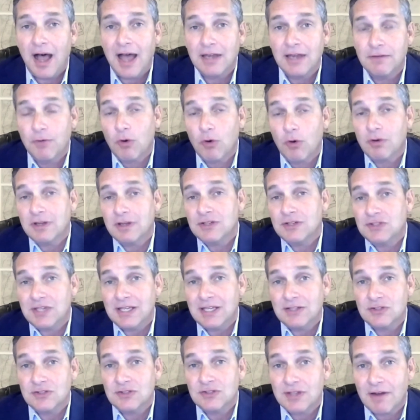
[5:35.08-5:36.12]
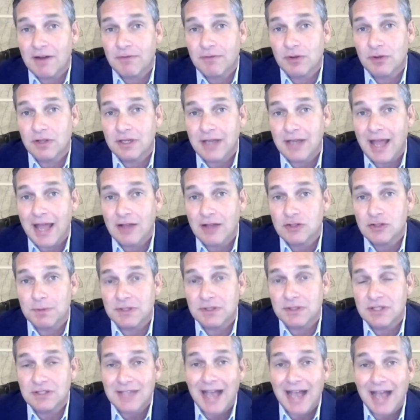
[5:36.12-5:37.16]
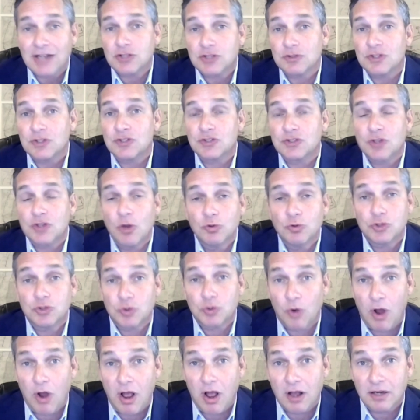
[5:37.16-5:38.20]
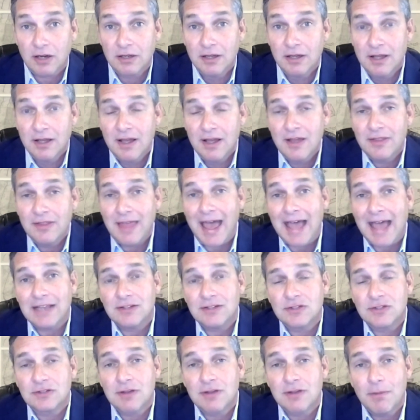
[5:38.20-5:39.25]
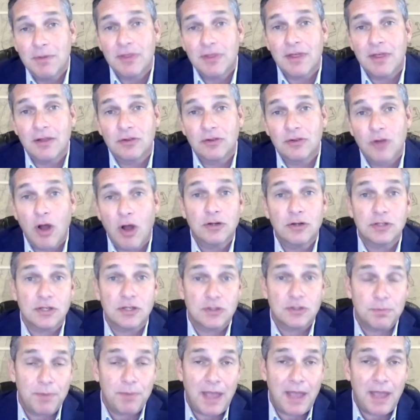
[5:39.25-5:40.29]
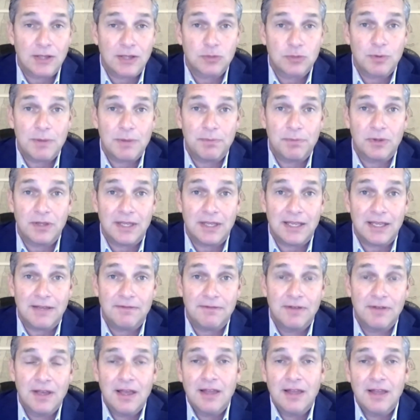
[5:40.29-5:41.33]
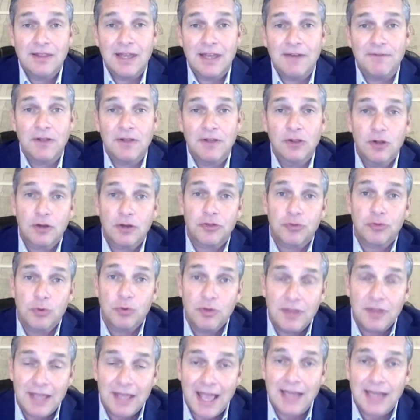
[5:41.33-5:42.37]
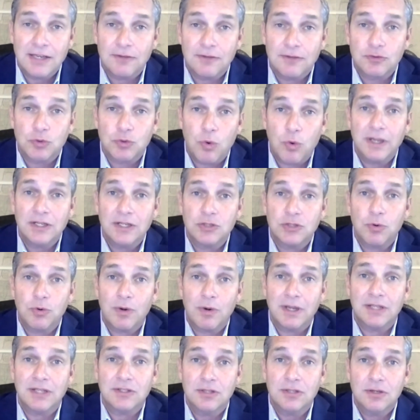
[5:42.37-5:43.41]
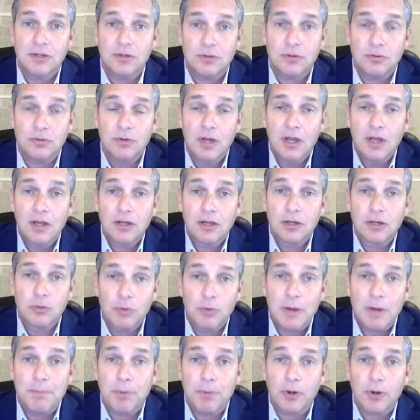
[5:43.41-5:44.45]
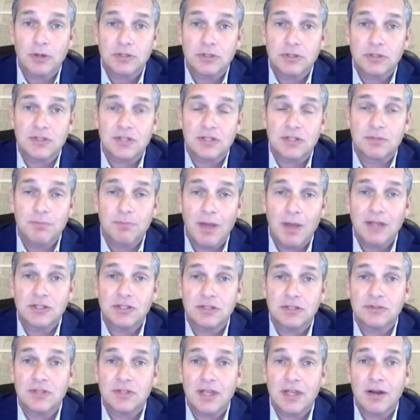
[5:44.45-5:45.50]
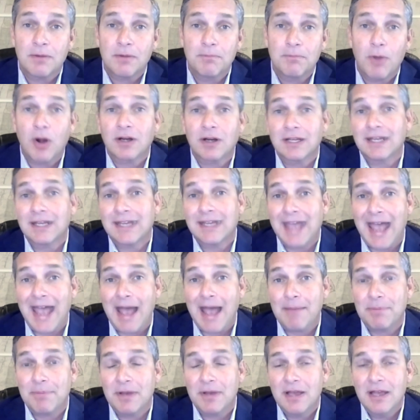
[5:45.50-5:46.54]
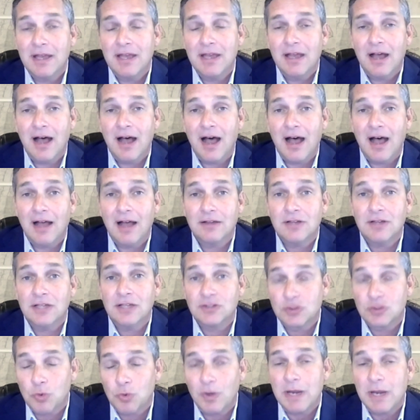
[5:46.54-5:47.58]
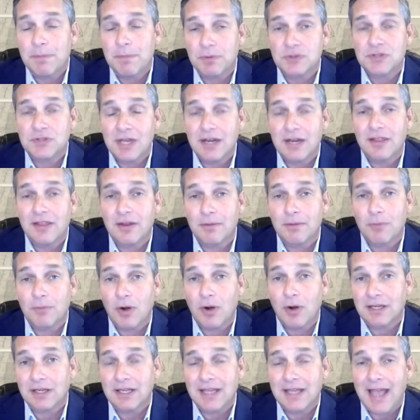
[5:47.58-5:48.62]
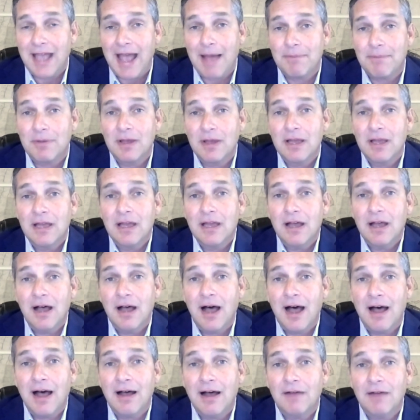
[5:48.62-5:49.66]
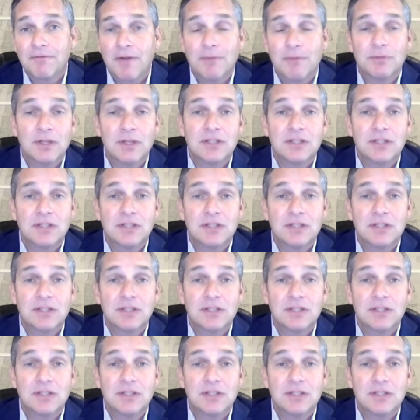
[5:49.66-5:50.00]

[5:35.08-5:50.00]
You've already seen several announcements. It's actually so strong that some of the largest banks, we believe, that if you look through the end of 2022, could repurchase as much as their market cap, as 20% of their market cap from the